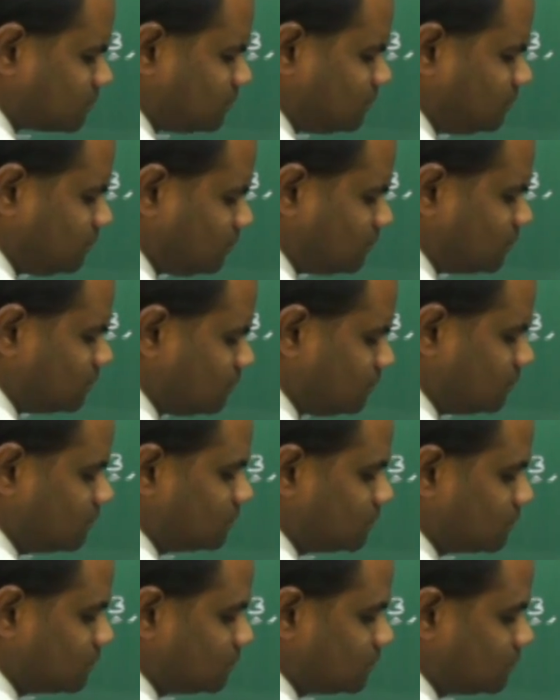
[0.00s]

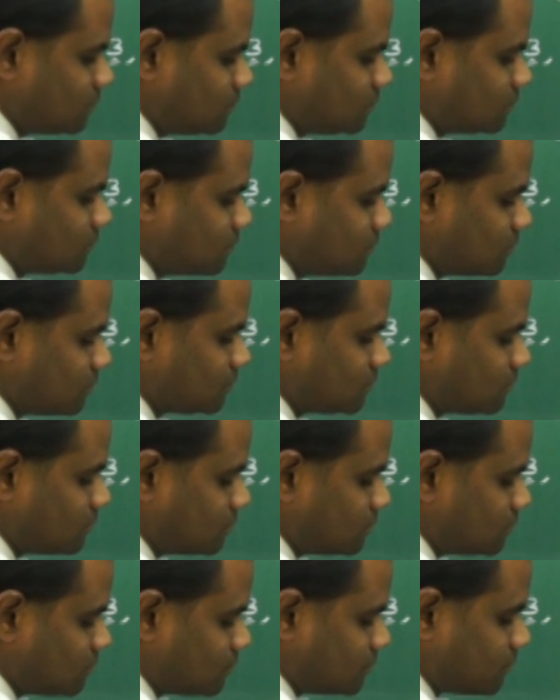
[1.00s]

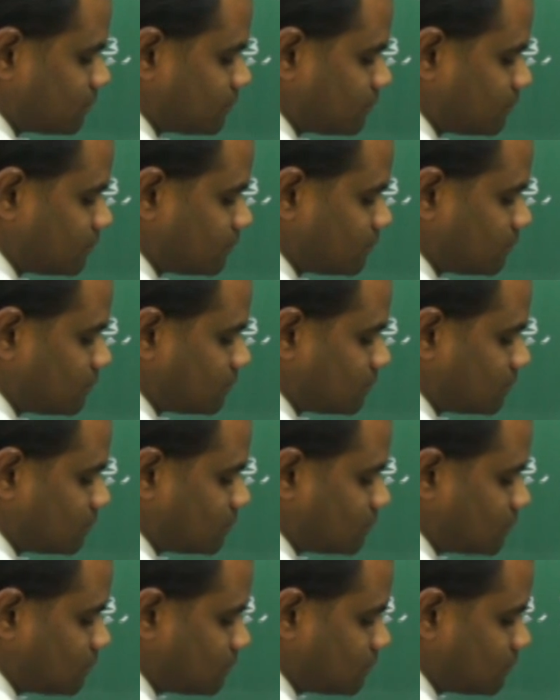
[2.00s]

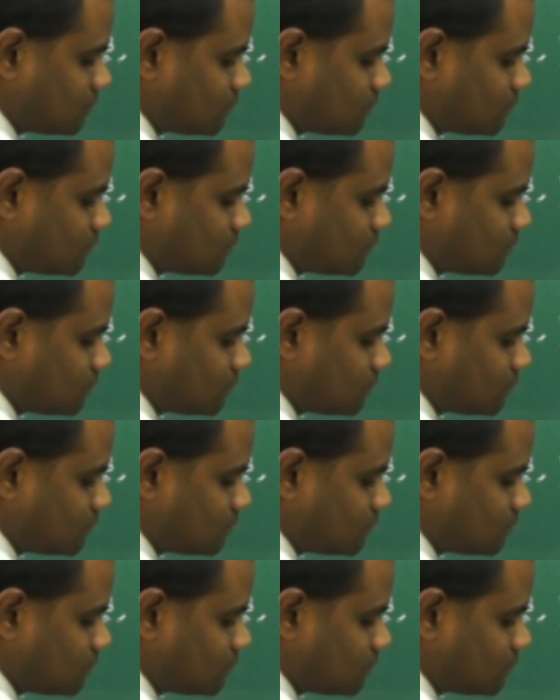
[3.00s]
No one is speaking in this clip.